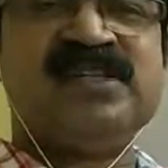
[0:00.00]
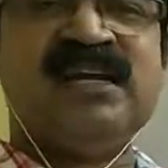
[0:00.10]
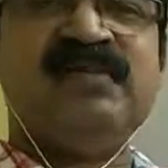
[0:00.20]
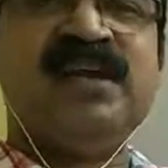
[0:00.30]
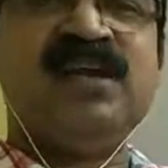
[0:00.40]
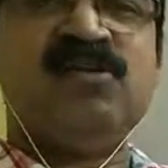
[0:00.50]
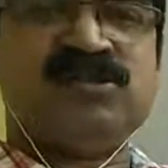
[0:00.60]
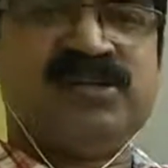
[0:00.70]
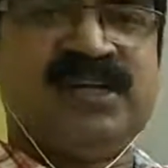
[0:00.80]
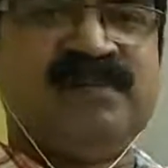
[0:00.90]
are remaining
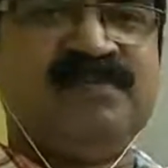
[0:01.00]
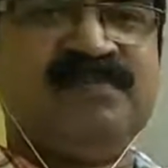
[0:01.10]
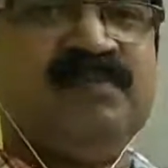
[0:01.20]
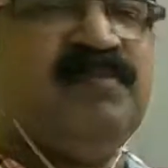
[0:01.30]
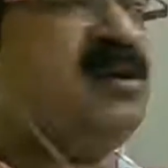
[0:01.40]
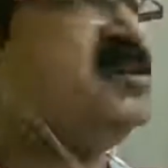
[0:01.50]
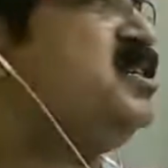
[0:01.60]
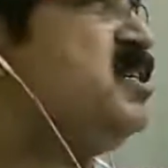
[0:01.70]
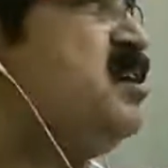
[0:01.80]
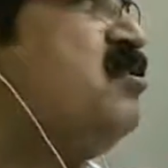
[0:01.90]
constant, because
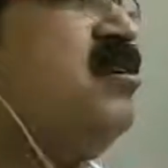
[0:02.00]
these are